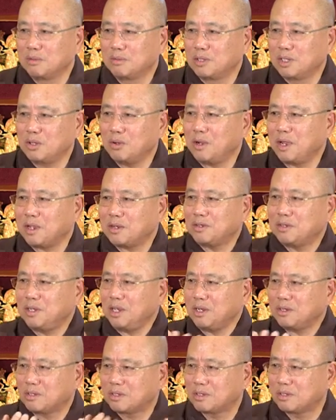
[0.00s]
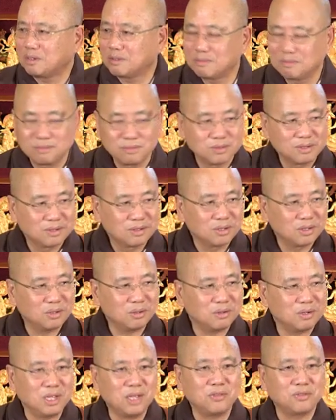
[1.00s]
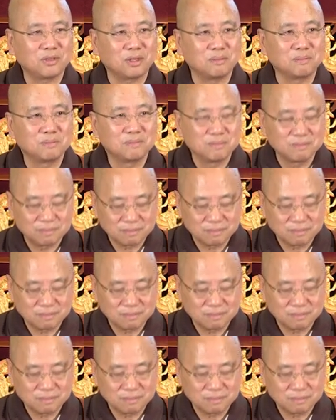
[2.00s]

they don't exist. You don't need them.